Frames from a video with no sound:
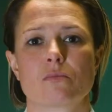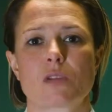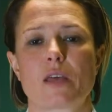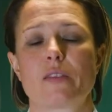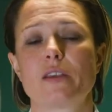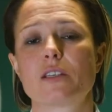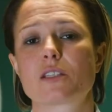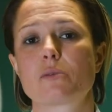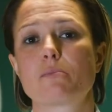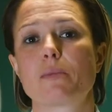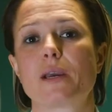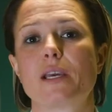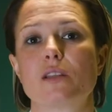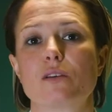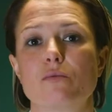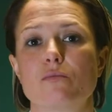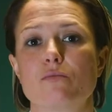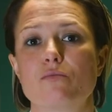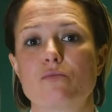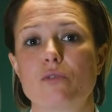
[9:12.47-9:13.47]
This can make
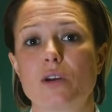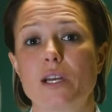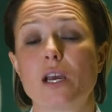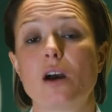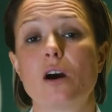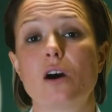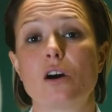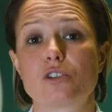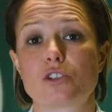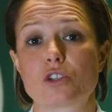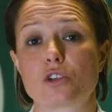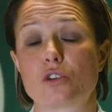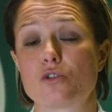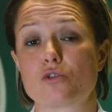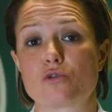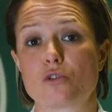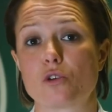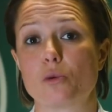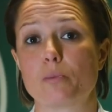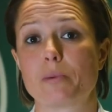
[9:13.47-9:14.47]
them really hard to
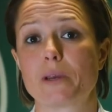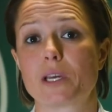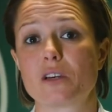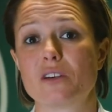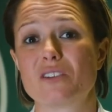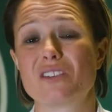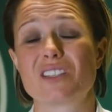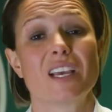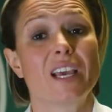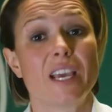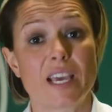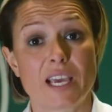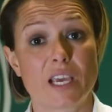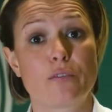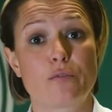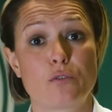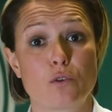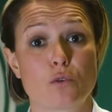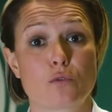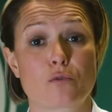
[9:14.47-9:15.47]
control because
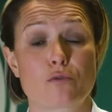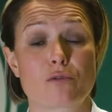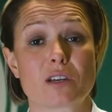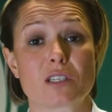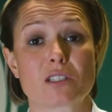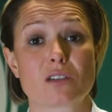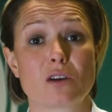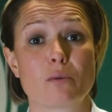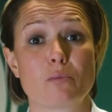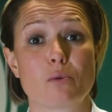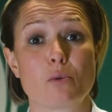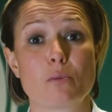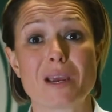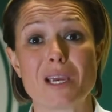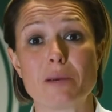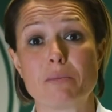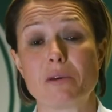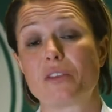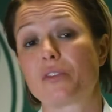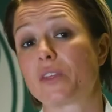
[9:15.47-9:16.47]
if you're, for example,
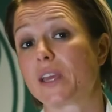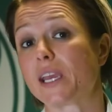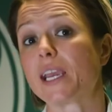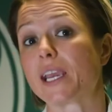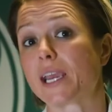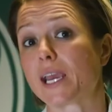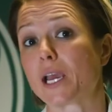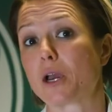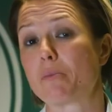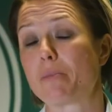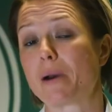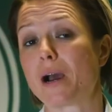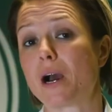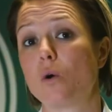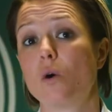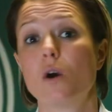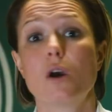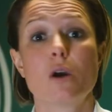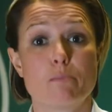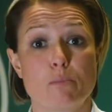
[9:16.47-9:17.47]
maybe thinking
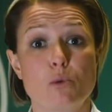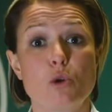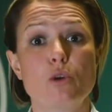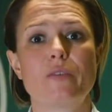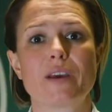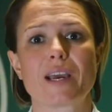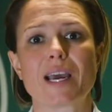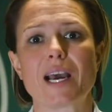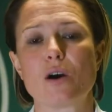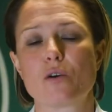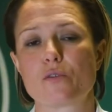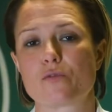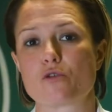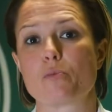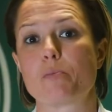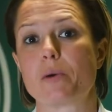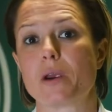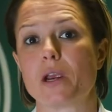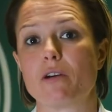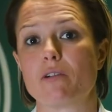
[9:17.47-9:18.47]
about moving out for a
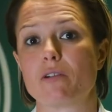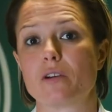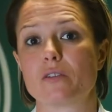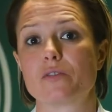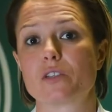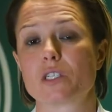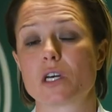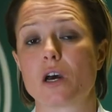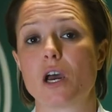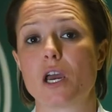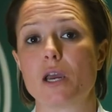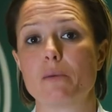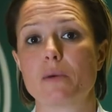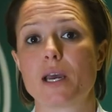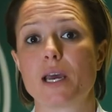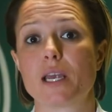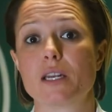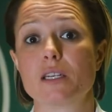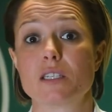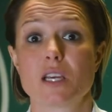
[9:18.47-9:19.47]
period of time
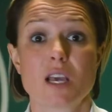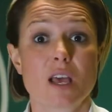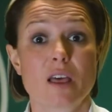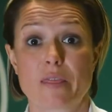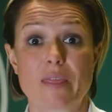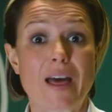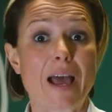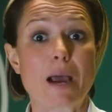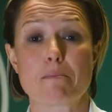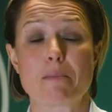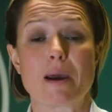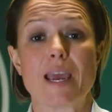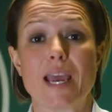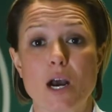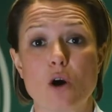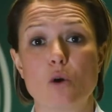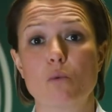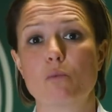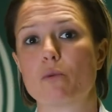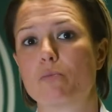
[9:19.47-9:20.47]
and that may
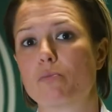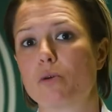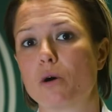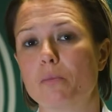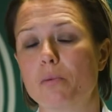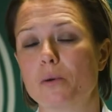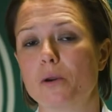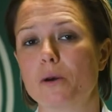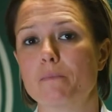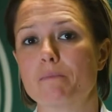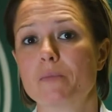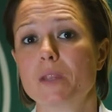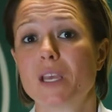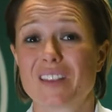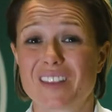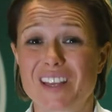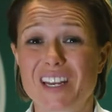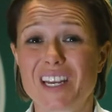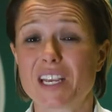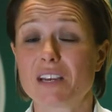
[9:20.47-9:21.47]
help the problem,
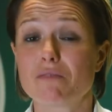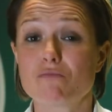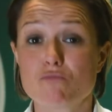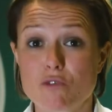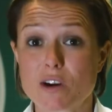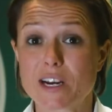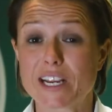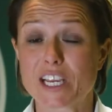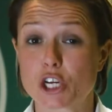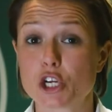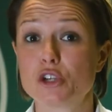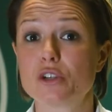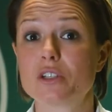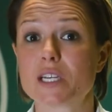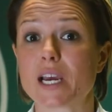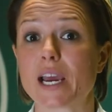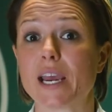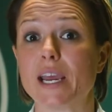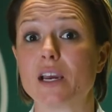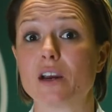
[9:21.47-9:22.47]
then it really could
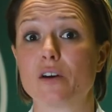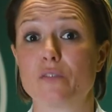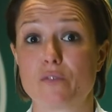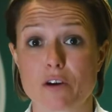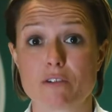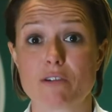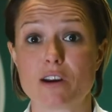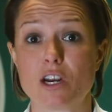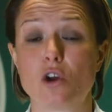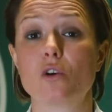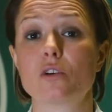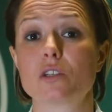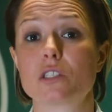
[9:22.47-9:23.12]
take a very long